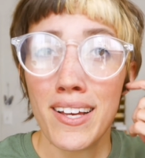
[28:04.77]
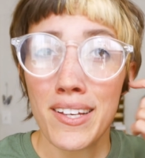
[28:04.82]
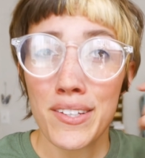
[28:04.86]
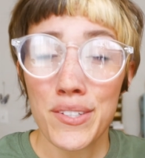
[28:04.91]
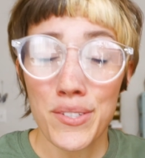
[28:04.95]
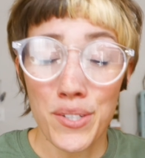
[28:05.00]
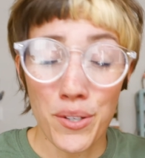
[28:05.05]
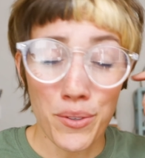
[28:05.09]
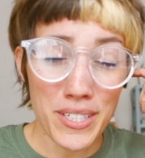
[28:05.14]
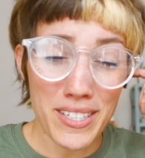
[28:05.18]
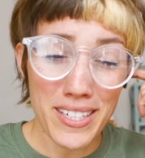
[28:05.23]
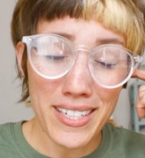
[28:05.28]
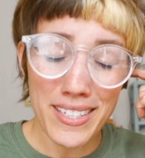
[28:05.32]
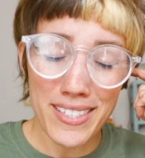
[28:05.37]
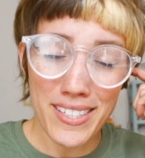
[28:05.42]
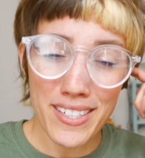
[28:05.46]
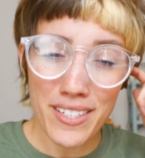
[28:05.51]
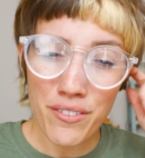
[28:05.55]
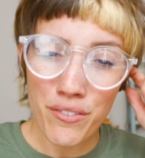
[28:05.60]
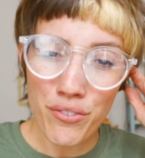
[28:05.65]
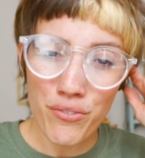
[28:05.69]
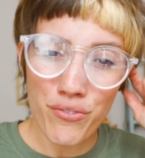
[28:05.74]
So it
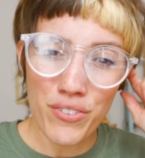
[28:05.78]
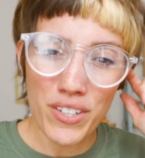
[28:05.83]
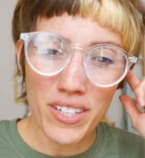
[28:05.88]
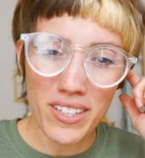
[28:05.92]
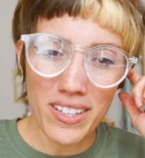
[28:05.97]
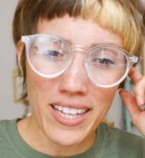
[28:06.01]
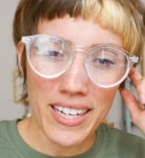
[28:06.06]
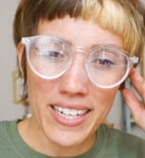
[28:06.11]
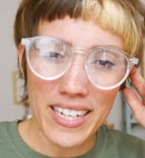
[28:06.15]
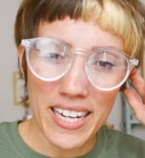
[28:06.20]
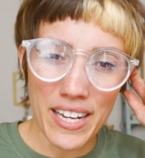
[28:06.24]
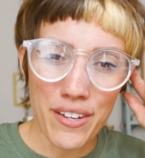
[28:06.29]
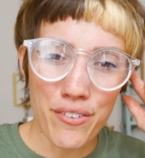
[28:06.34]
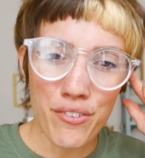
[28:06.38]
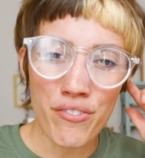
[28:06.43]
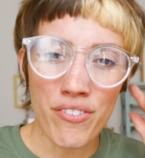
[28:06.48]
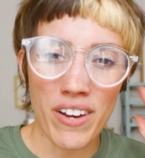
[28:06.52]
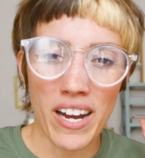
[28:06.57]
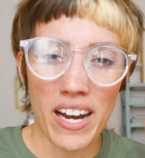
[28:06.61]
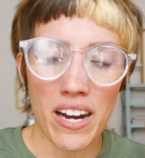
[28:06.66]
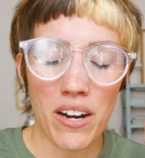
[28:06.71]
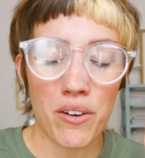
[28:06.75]
didn't feel like I
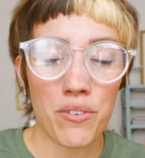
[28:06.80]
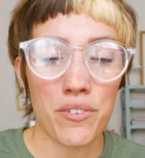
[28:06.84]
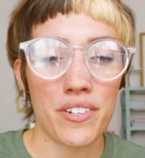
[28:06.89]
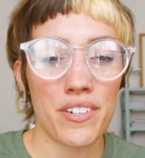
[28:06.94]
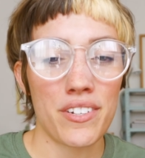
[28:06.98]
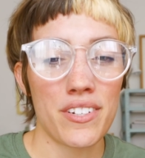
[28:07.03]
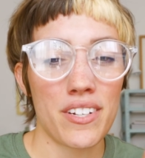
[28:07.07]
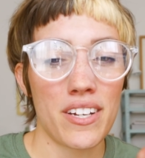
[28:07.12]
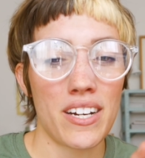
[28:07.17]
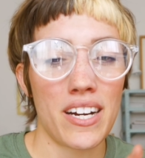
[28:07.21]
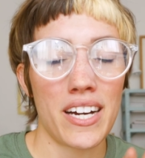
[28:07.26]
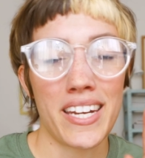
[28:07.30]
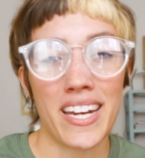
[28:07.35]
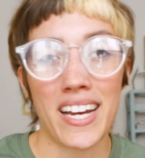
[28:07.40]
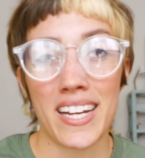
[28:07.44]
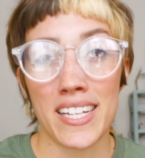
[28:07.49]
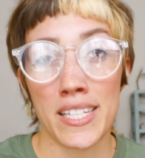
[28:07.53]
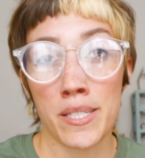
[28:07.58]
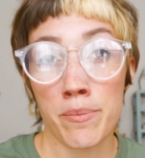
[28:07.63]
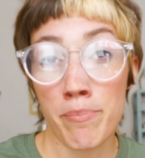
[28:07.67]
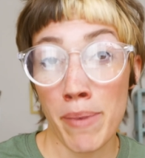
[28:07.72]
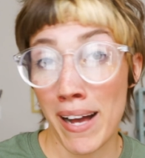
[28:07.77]
found a
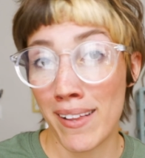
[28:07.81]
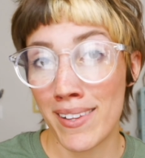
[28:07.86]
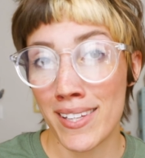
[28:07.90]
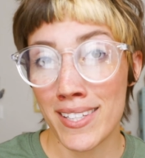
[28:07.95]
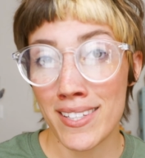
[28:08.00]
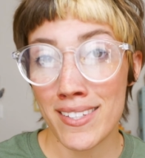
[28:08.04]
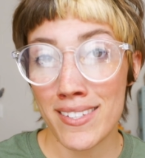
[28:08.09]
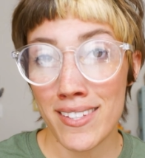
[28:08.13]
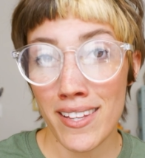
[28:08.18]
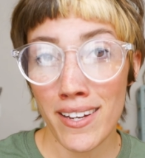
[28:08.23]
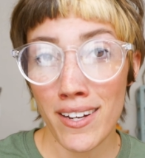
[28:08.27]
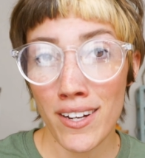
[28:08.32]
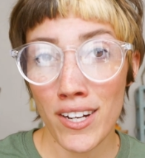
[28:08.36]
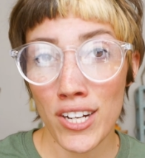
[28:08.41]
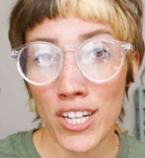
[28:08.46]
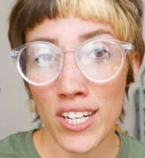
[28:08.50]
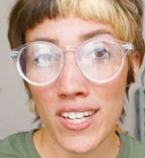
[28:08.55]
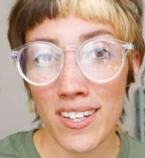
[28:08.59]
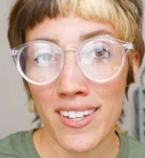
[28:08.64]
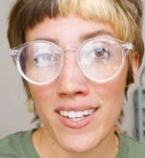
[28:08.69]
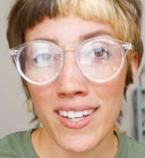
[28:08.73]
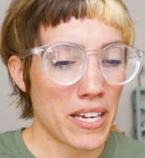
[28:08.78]
nice balance
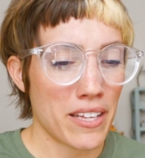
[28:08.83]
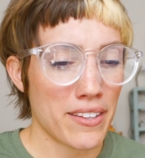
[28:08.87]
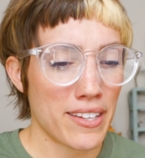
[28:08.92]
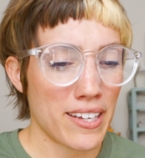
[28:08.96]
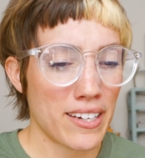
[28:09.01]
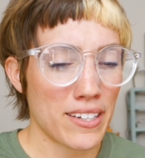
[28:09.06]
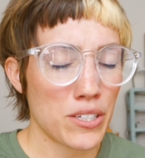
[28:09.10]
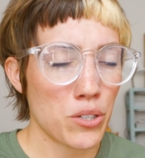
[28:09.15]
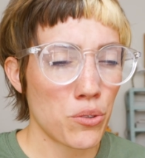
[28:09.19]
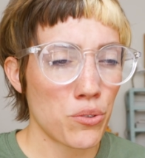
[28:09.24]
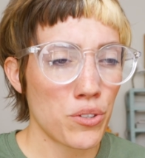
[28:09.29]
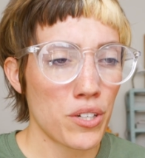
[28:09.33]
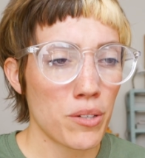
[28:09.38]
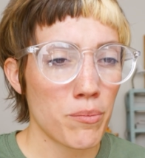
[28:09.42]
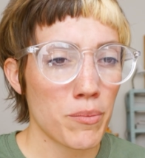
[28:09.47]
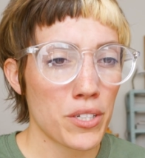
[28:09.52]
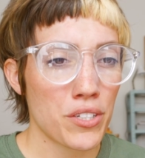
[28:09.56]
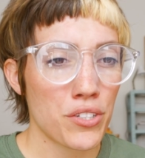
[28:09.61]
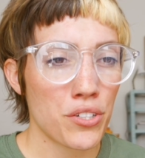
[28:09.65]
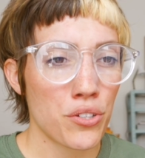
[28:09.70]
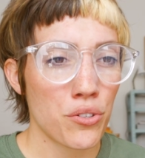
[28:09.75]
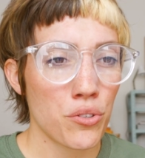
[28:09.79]
there. And then goal
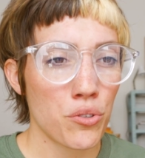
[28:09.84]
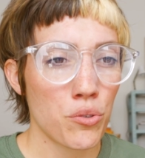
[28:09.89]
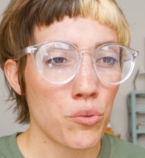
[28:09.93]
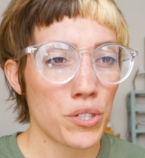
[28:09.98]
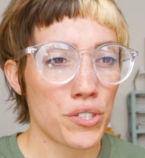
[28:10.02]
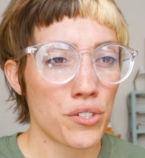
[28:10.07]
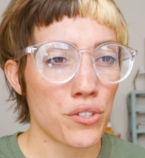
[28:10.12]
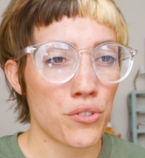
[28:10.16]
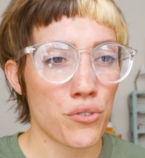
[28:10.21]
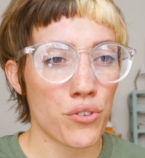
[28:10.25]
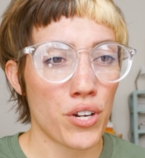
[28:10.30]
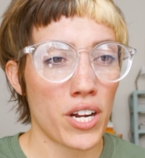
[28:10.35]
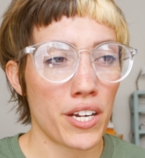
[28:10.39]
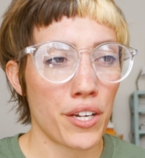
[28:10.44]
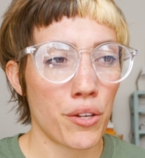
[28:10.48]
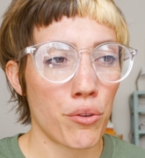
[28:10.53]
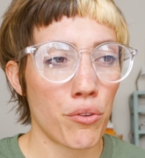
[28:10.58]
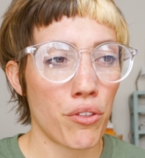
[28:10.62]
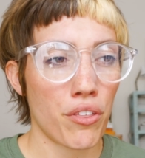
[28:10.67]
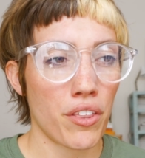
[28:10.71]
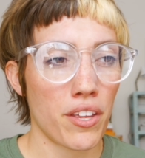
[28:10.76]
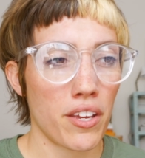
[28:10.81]
number 2 was to try
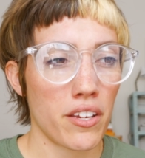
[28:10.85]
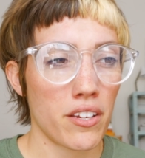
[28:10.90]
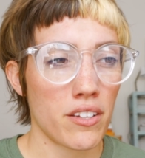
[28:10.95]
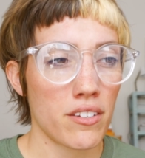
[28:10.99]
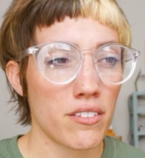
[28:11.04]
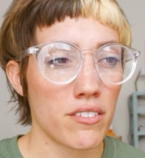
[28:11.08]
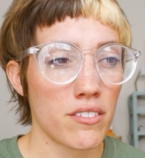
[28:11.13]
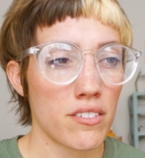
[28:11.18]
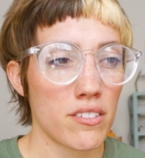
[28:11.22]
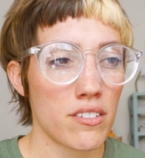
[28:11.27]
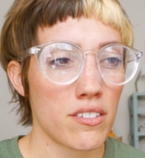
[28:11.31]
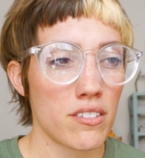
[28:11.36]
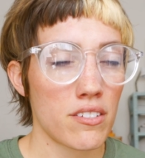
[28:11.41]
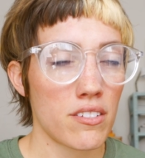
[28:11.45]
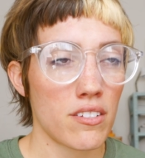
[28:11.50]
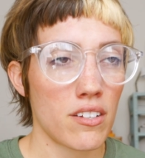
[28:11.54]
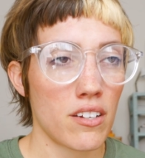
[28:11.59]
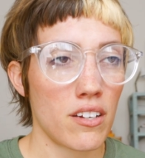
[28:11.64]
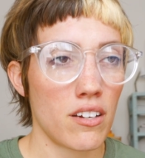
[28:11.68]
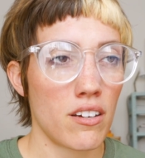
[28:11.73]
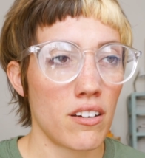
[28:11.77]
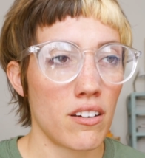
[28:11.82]
new things.
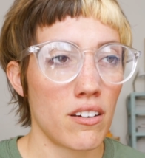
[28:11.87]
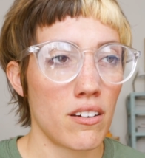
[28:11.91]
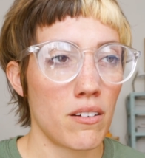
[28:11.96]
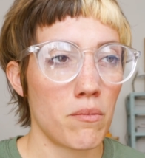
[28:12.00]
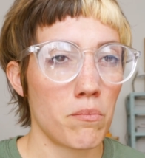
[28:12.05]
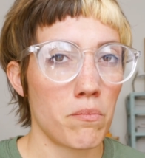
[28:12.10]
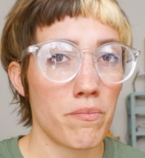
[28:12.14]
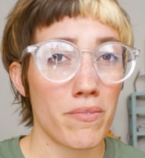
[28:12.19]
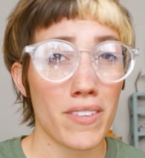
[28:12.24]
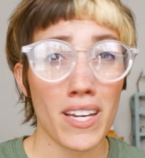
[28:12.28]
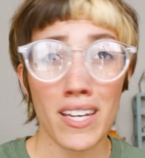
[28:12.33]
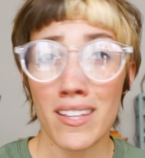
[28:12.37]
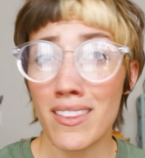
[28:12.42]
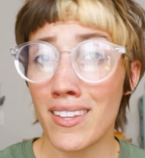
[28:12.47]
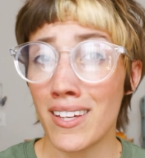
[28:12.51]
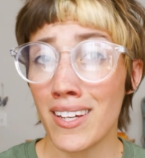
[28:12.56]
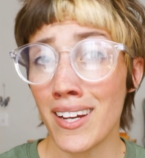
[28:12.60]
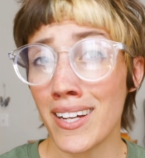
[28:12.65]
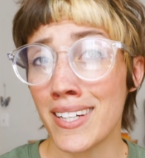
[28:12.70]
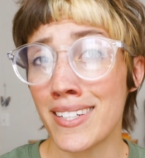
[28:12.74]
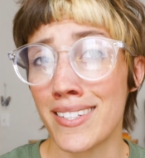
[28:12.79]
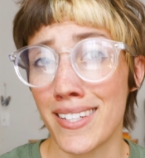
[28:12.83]
I
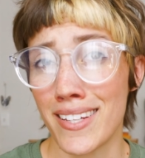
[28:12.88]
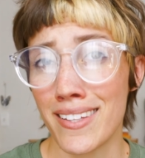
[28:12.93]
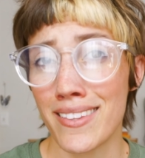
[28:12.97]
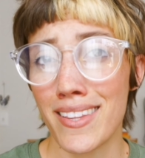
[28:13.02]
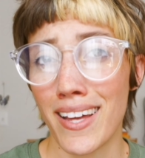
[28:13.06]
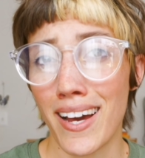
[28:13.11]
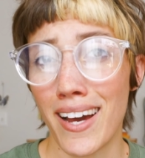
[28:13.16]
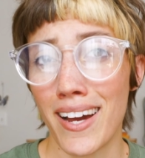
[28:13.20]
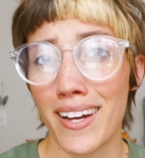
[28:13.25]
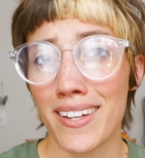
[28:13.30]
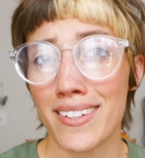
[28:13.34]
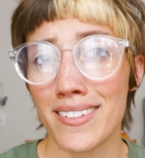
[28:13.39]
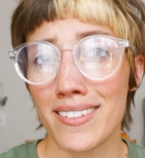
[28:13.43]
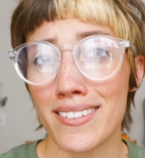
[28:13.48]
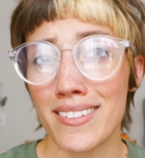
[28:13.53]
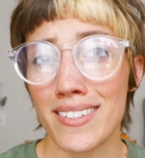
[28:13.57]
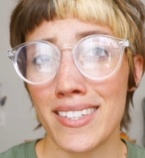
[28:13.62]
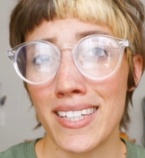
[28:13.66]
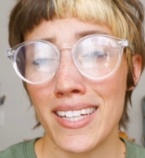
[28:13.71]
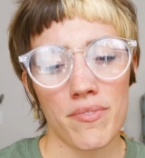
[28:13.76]
think I did that.